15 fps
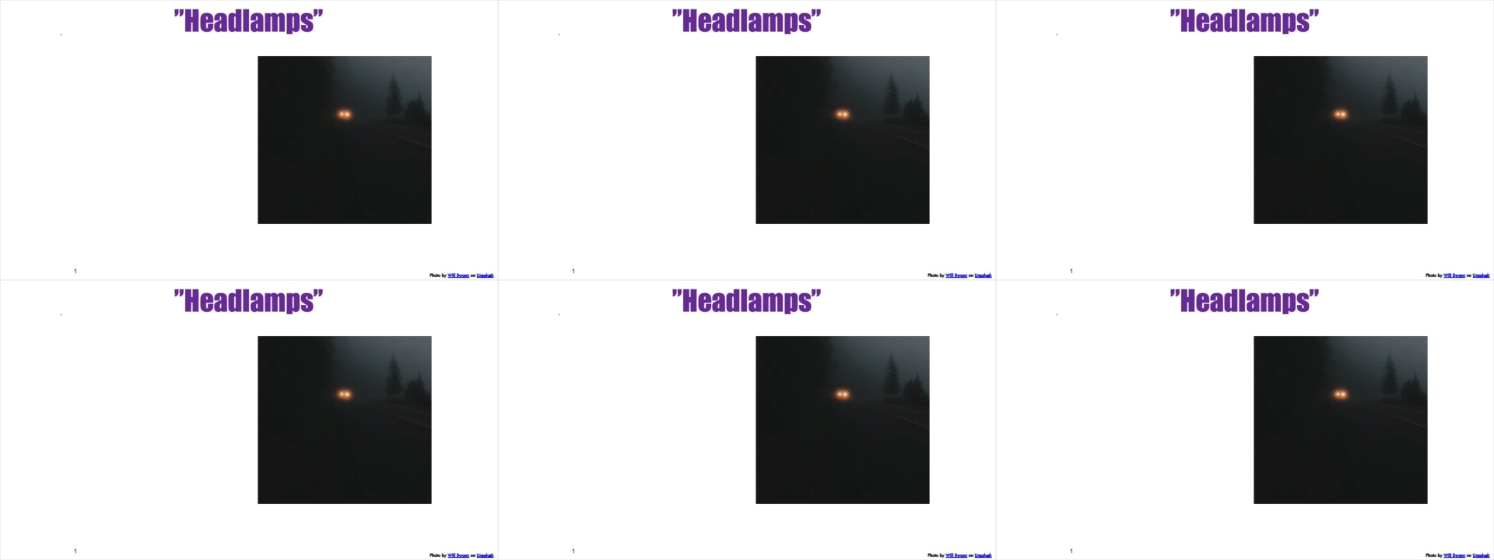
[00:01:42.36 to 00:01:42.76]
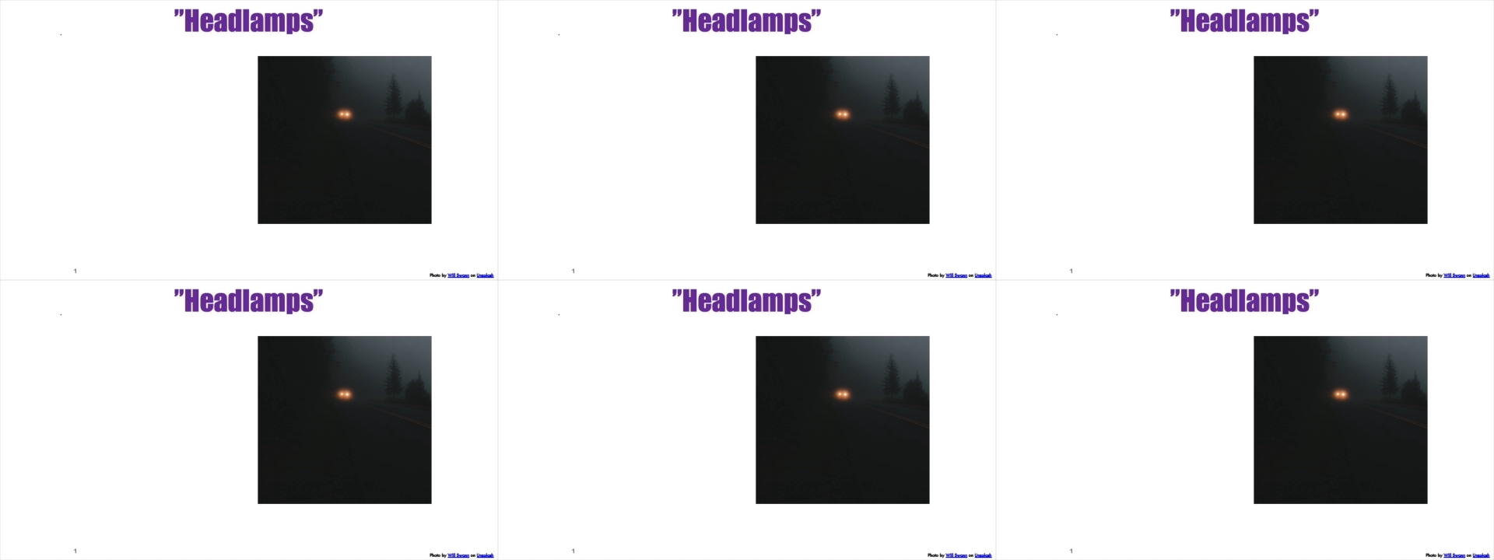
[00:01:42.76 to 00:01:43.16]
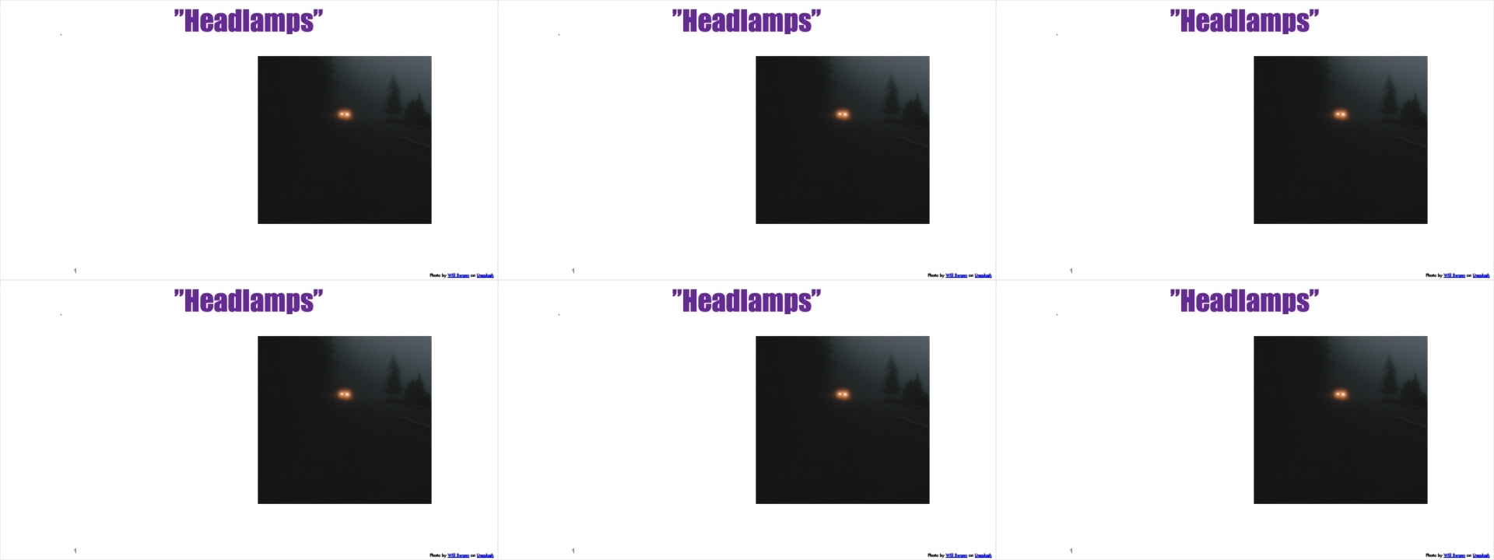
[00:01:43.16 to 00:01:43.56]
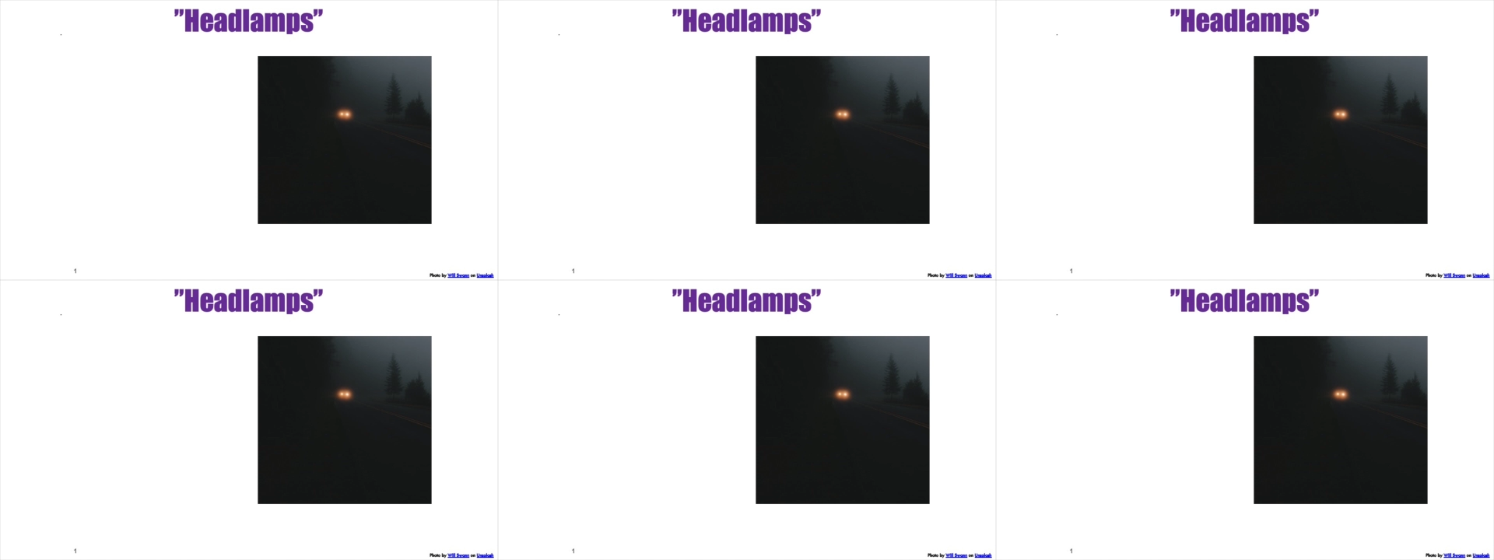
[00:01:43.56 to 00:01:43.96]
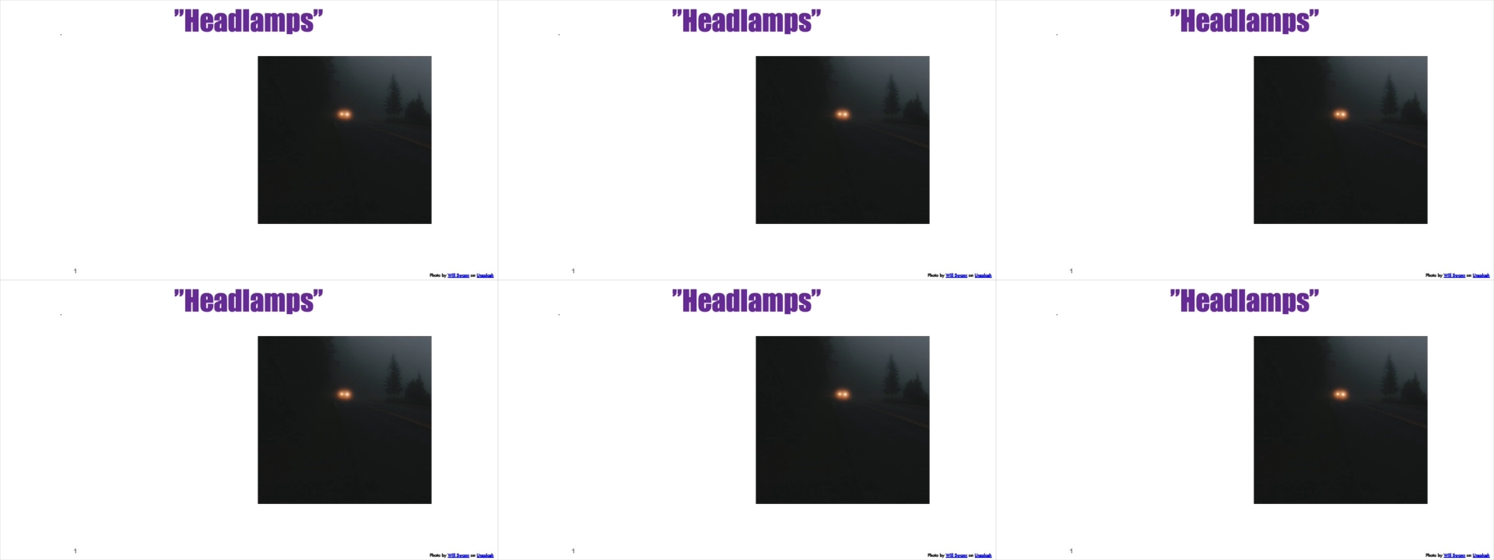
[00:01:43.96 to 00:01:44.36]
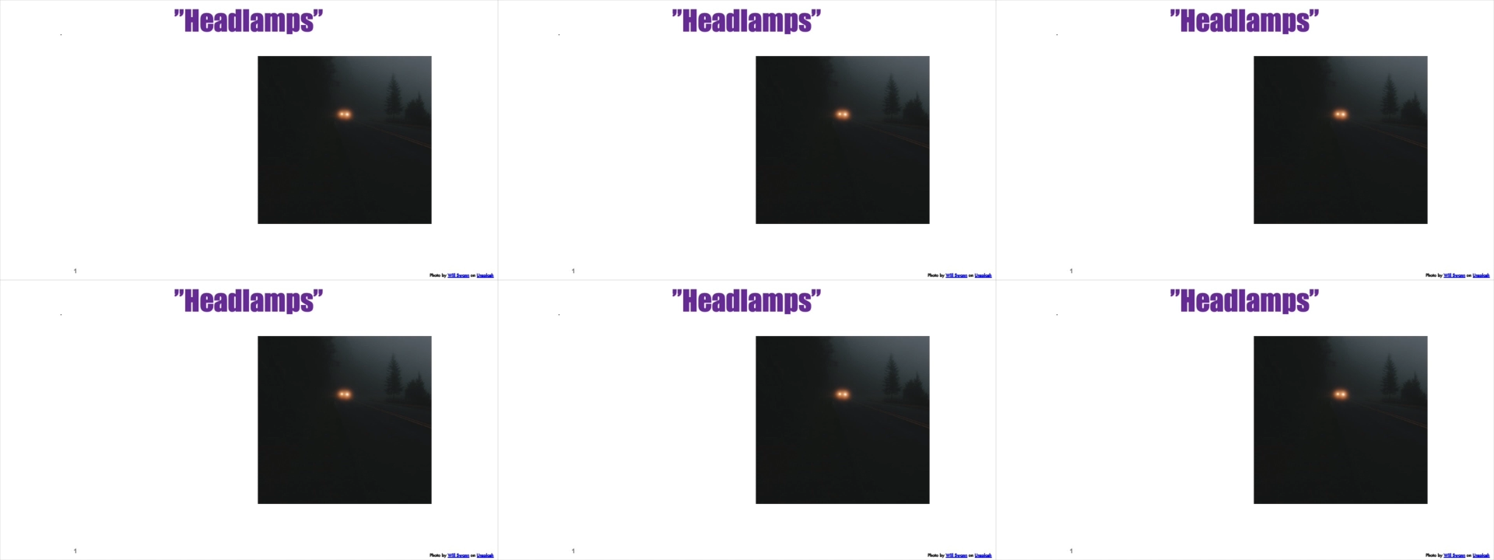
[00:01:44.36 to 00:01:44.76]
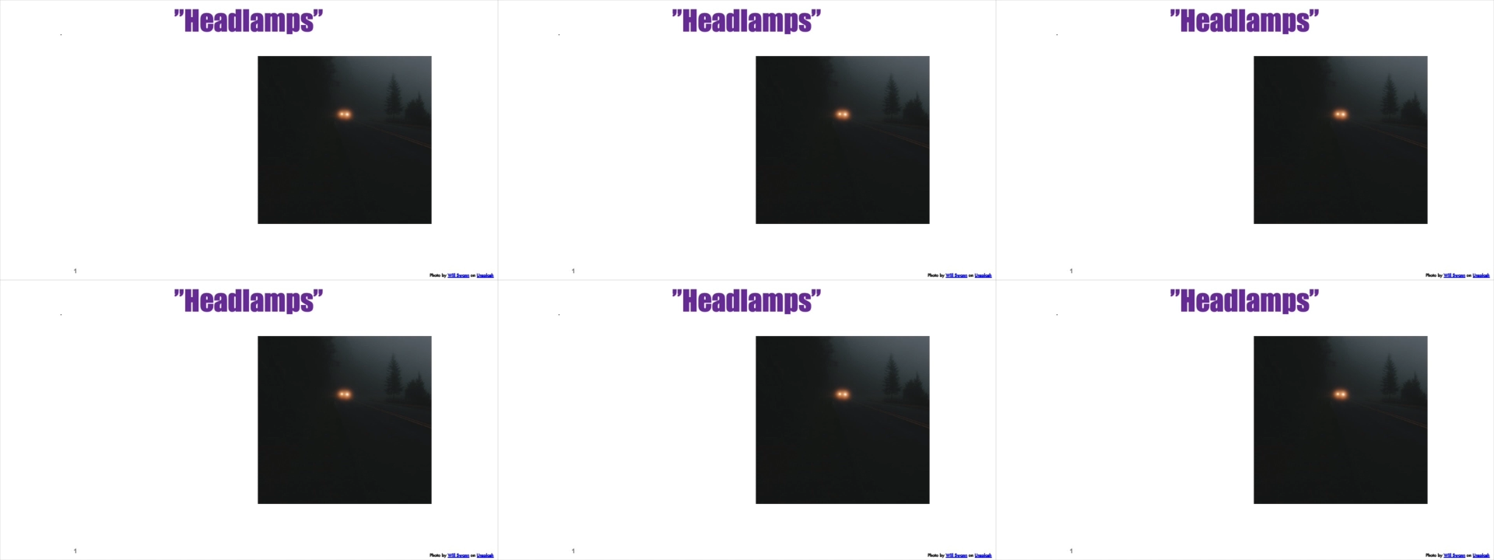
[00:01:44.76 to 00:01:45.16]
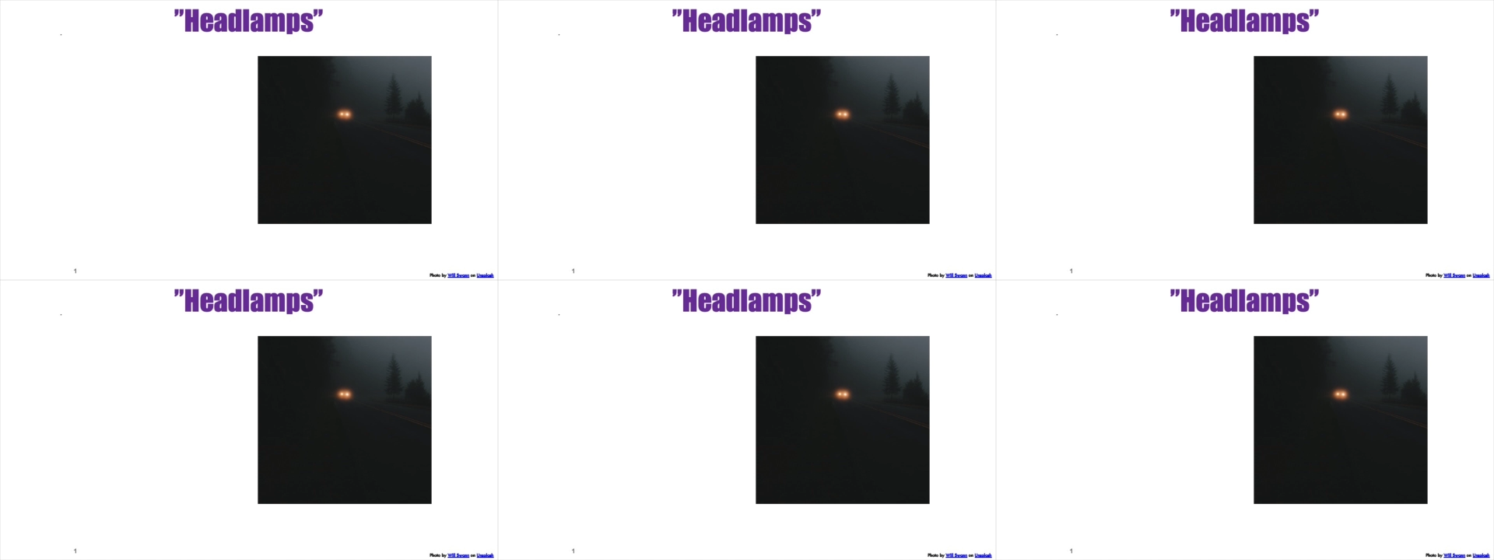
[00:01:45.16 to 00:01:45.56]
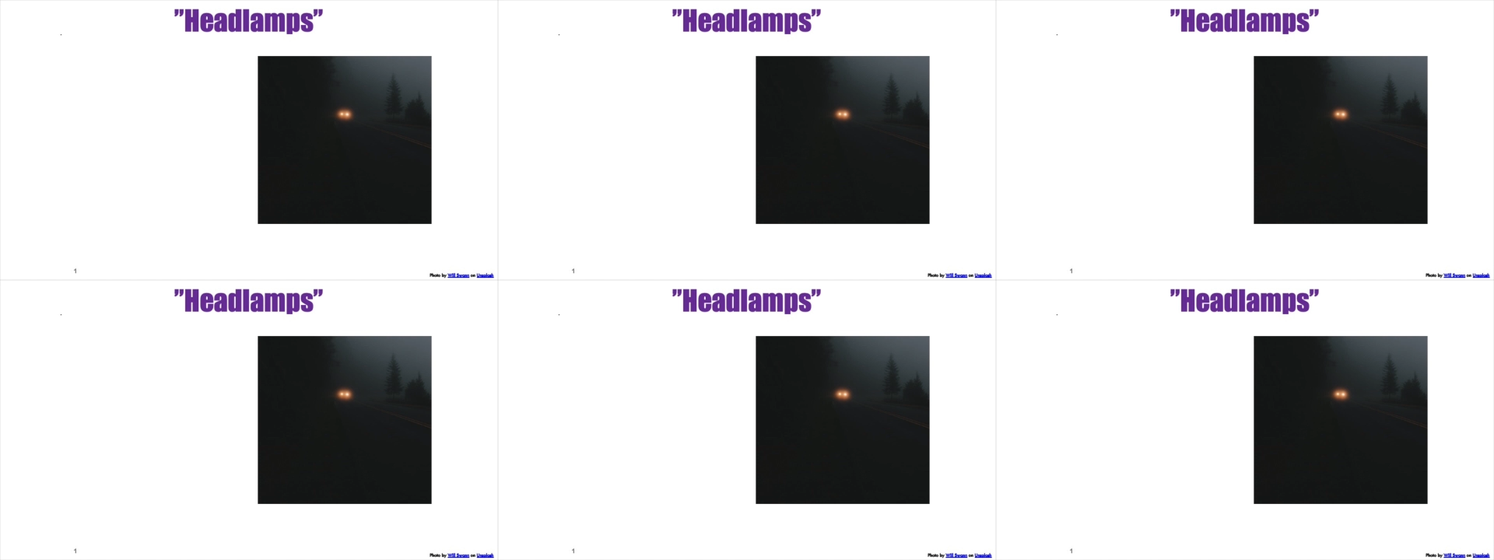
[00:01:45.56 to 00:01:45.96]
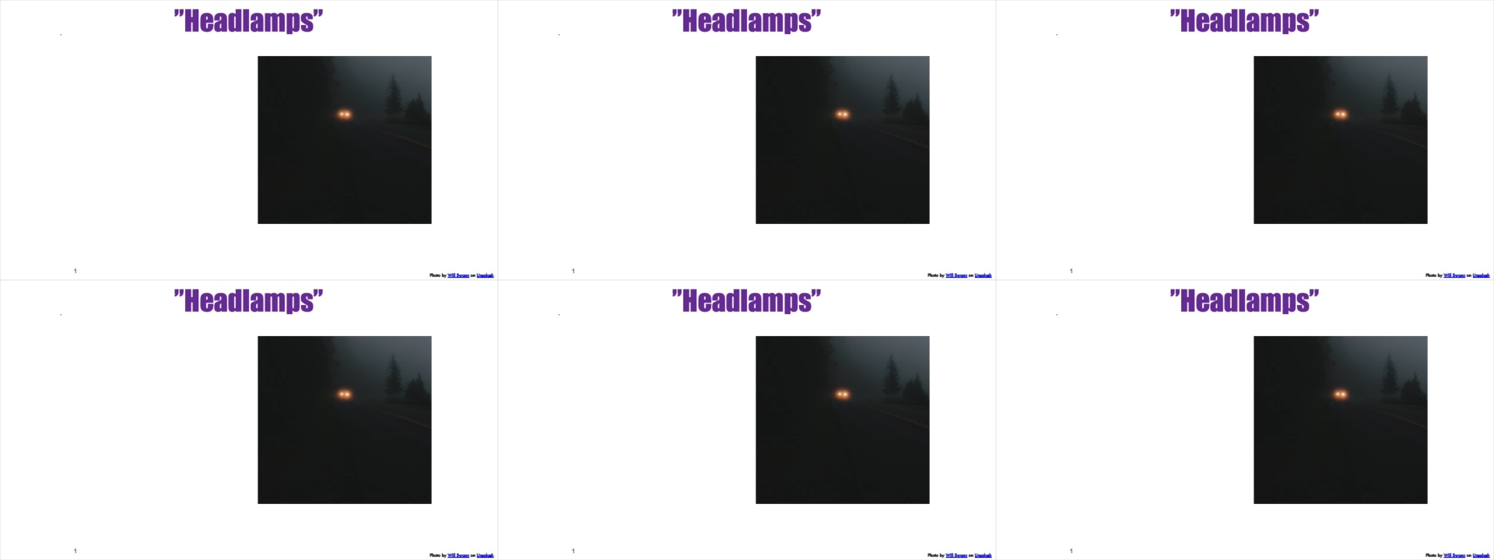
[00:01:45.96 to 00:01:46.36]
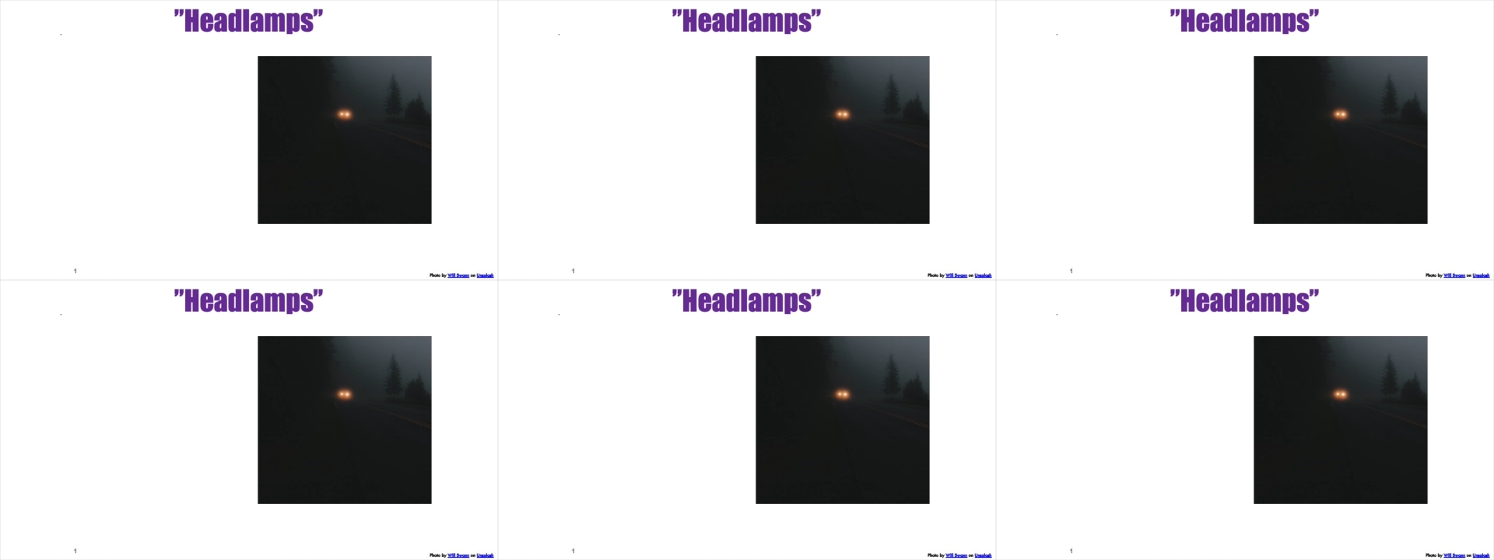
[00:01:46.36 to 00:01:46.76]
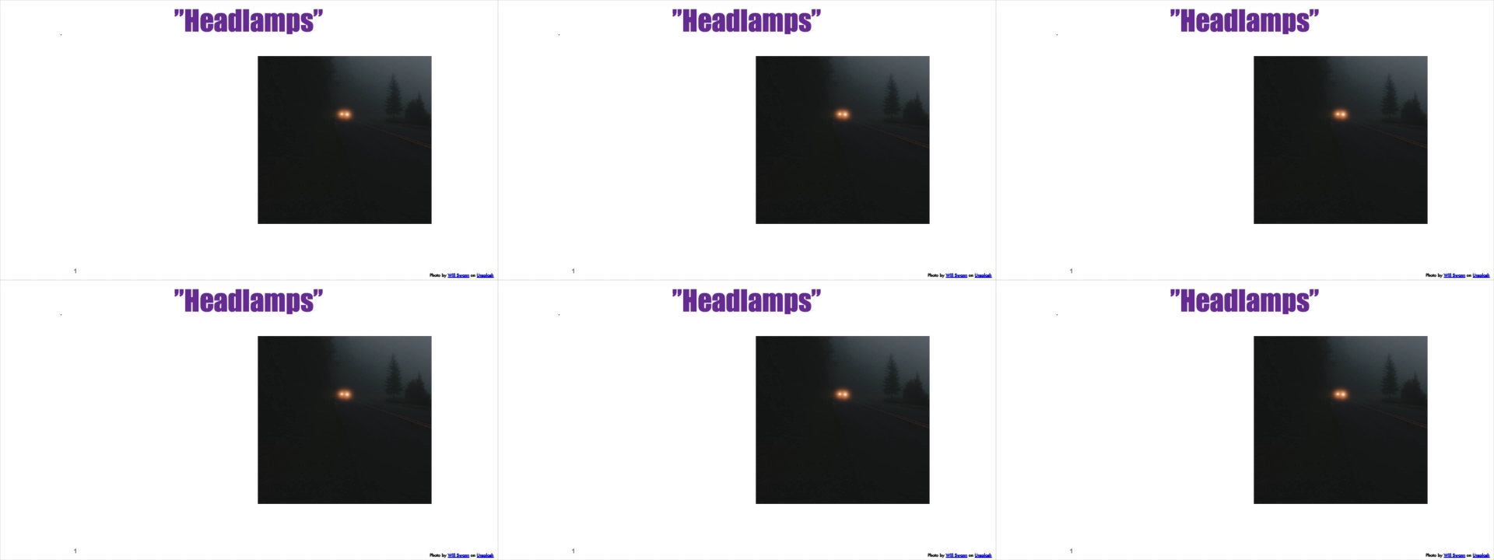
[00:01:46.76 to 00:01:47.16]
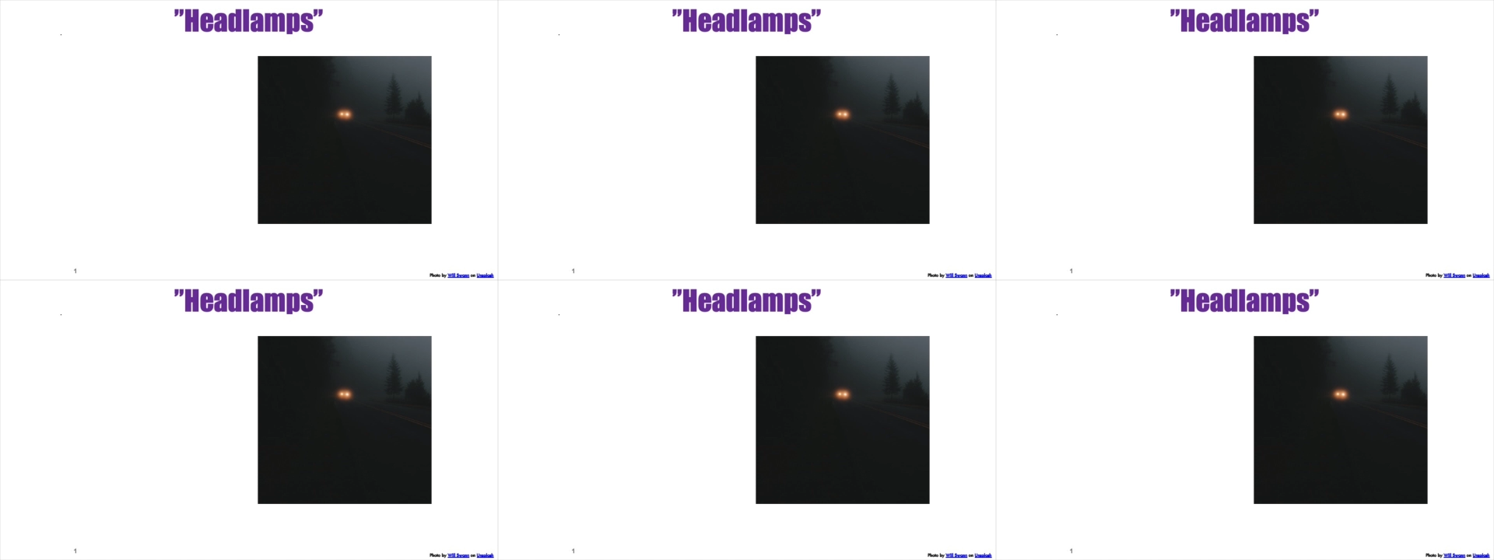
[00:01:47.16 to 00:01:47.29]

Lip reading: No face is visible, so there are no lips to read.